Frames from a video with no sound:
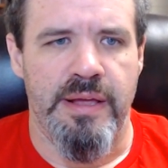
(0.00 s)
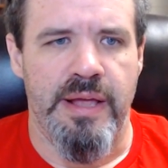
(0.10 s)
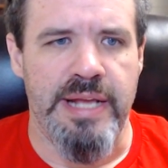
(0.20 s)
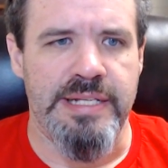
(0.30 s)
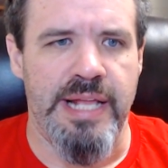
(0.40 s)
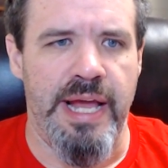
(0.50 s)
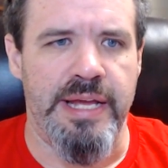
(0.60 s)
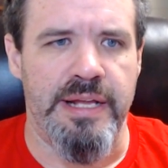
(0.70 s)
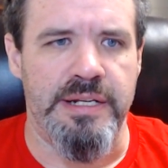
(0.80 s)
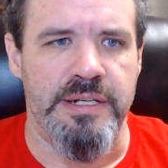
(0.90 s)
it's
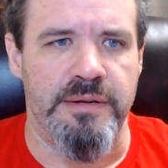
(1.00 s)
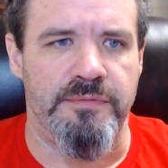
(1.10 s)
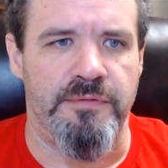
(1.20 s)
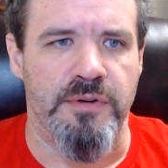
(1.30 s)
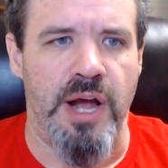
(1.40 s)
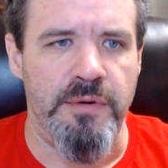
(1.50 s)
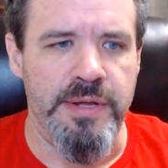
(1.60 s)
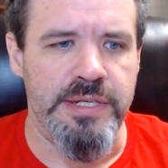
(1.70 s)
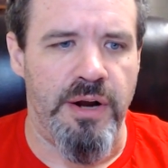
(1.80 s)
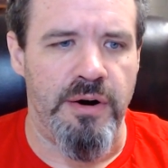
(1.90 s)
like for Tony
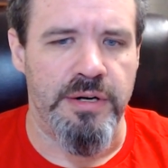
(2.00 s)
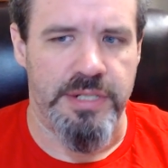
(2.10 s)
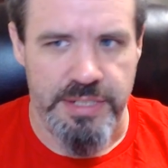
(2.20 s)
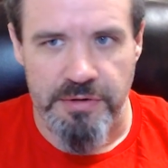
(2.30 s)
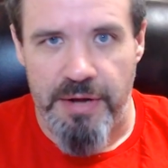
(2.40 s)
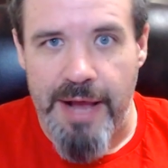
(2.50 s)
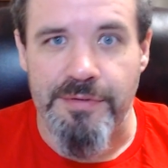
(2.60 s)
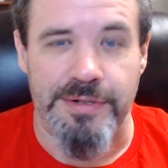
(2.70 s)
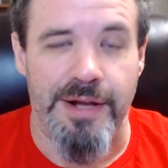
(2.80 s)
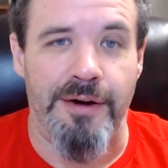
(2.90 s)
Stark to still
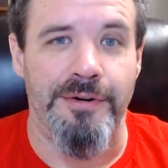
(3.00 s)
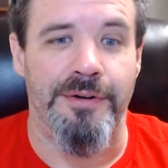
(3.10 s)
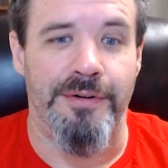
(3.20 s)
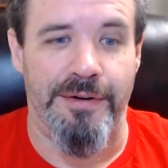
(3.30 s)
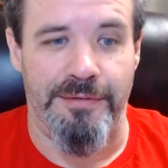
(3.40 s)
have a daughter